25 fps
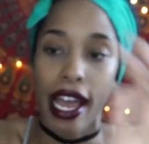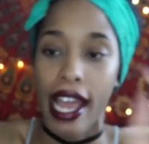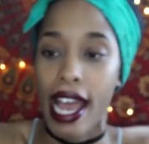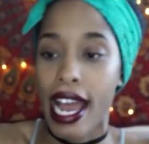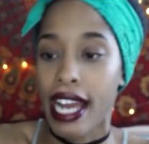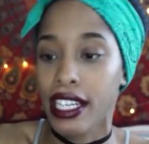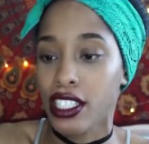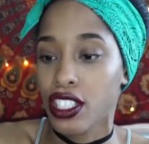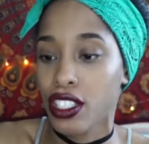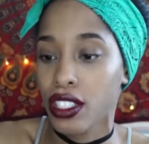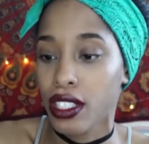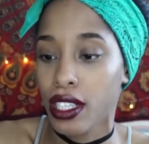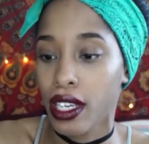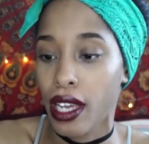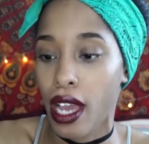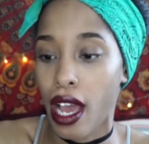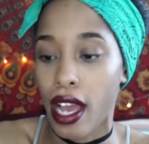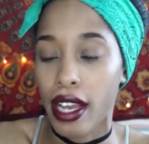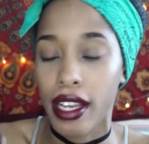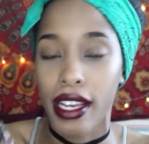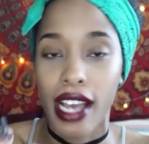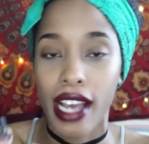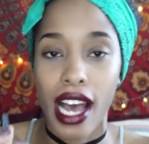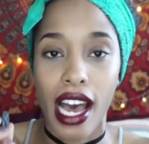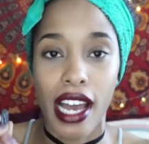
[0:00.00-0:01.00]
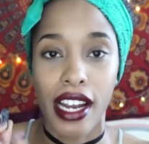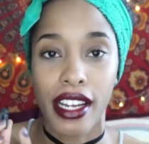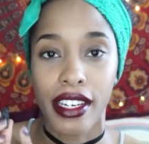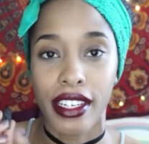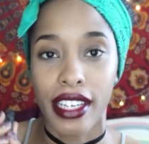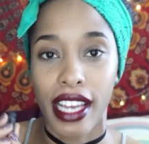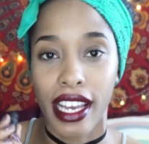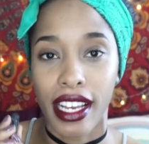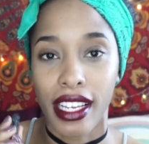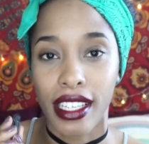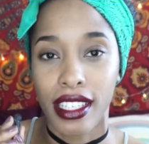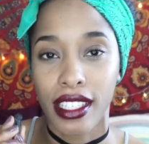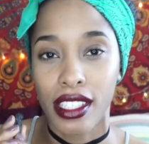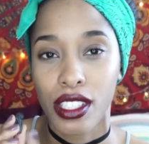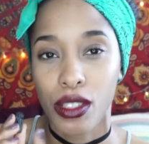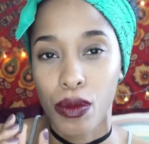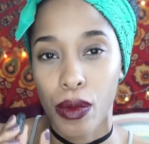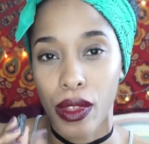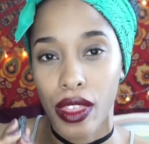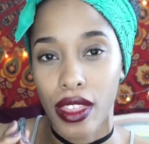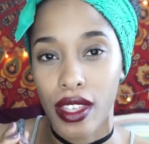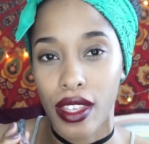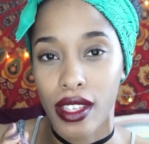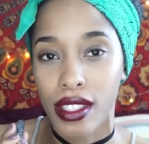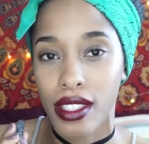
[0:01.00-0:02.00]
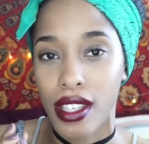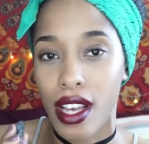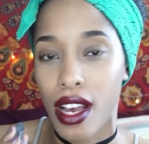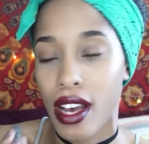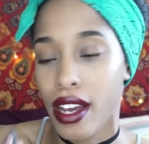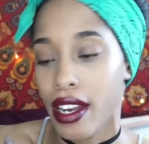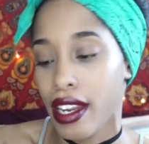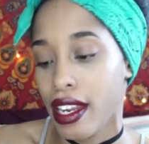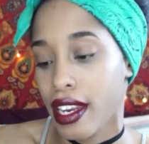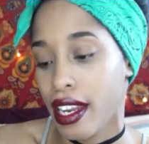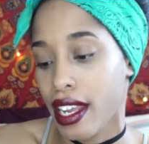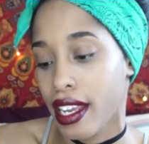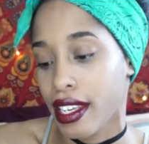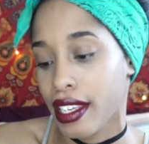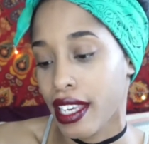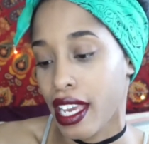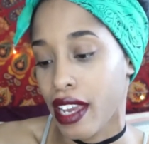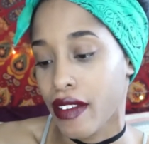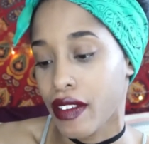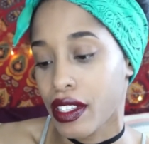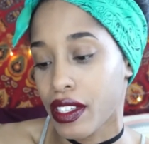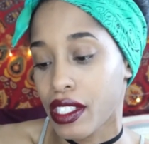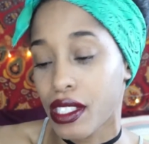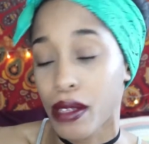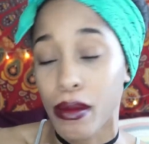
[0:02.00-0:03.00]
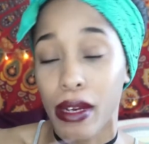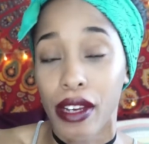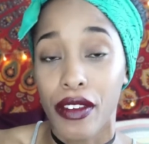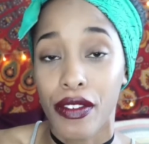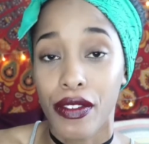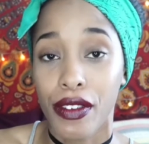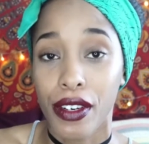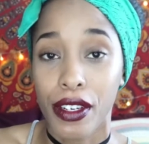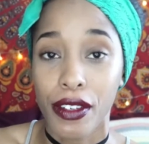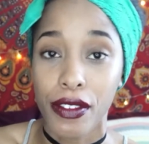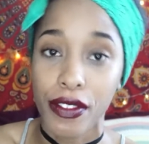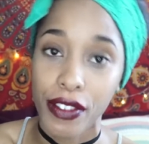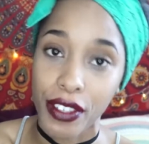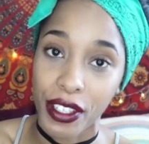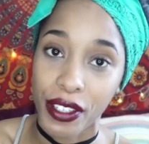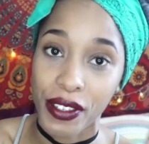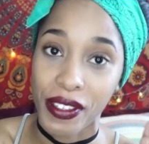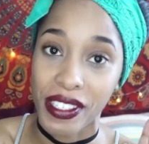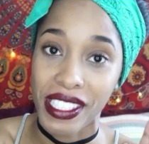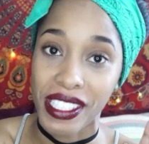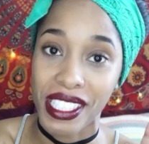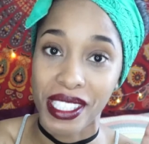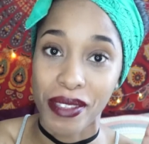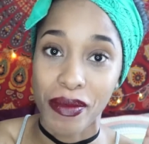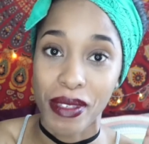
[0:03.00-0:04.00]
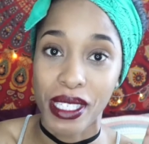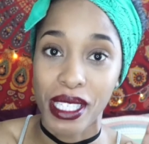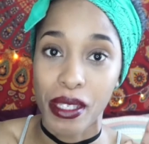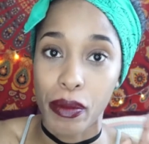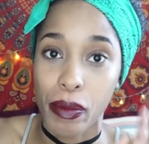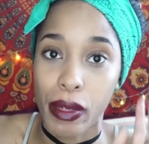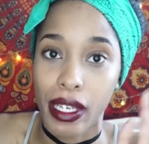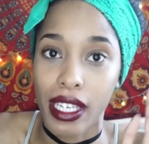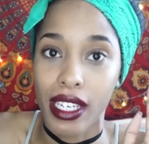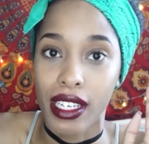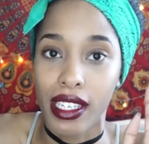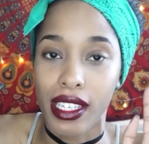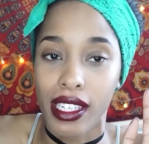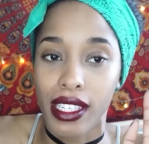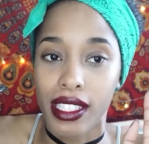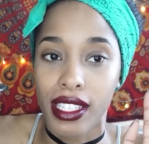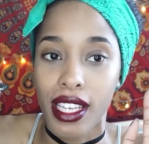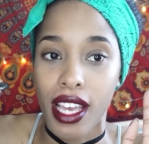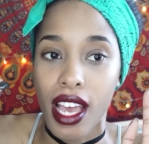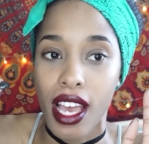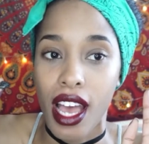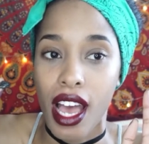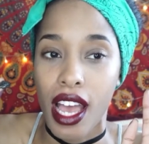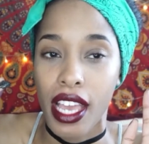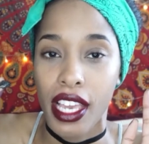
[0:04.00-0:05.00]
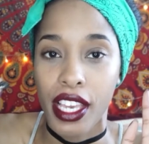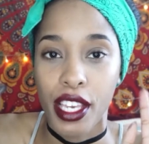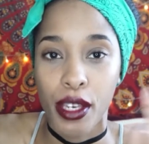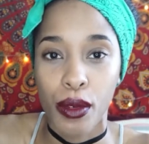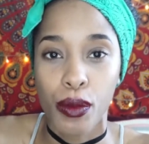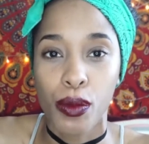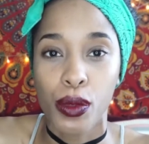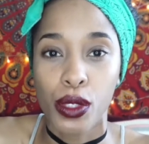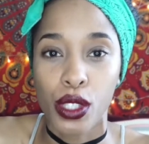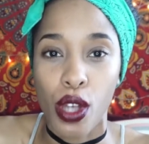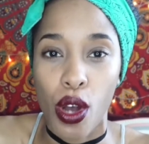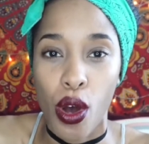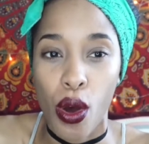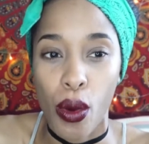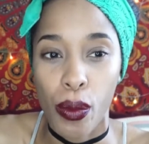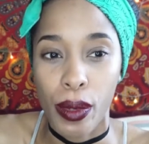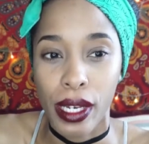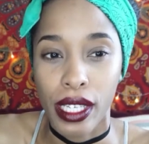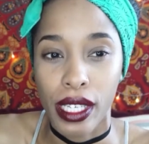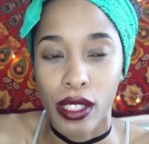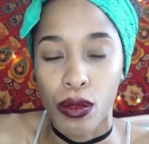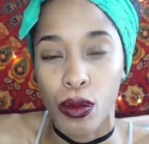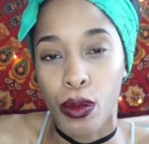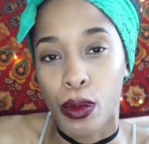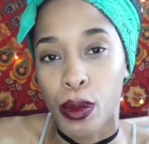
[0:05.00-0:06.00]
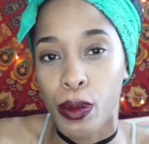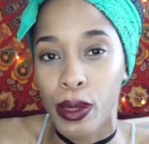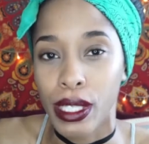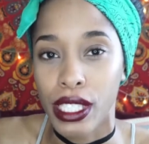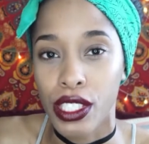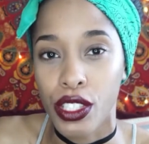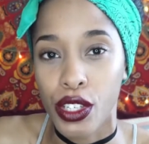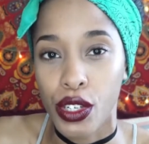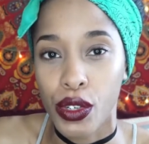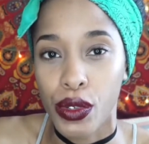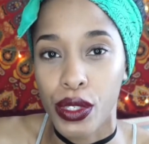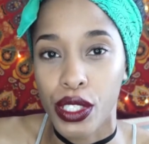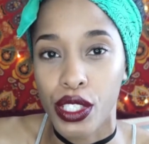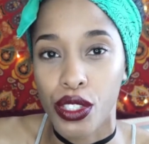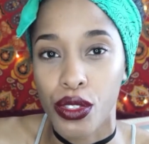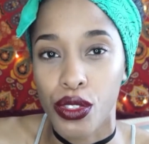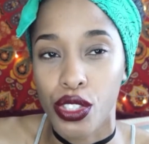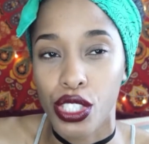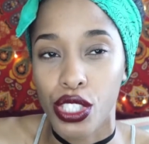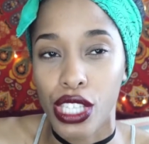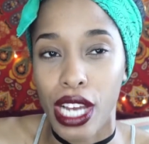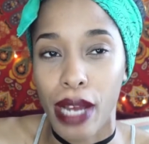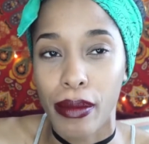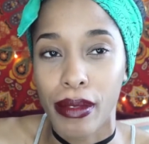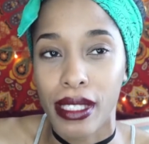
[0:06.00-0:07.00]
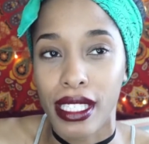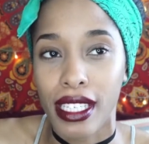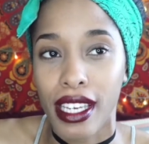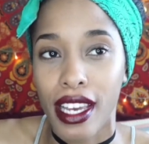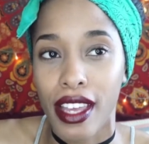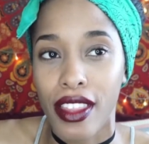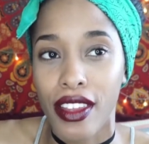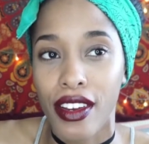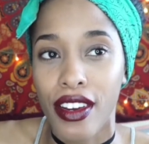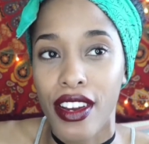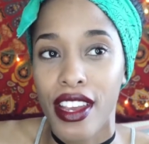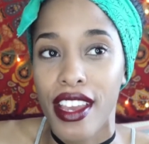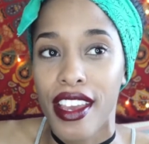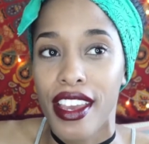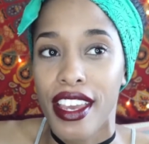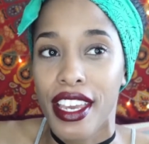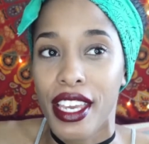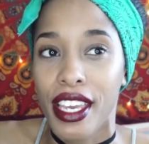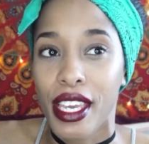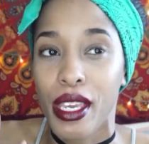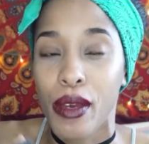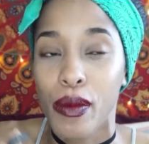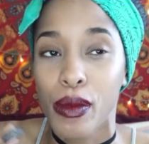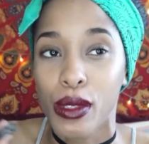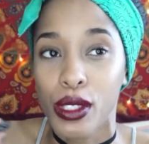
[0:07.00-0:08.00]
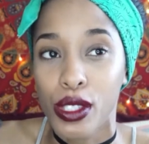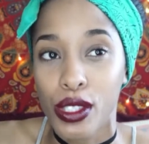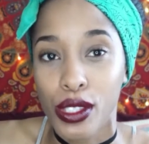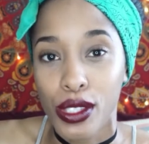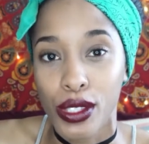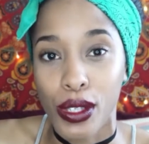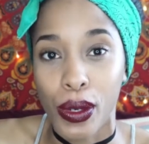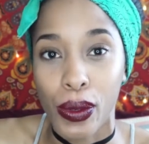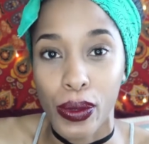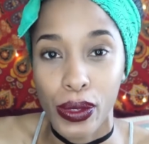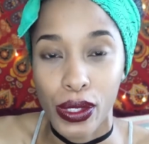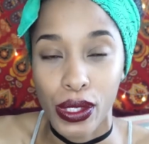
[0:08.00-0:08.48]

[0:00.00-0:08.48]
actually got a necklace with this on it and gave it to my friend for Christmas, because he was always, when we went to a crystal shop together, he was so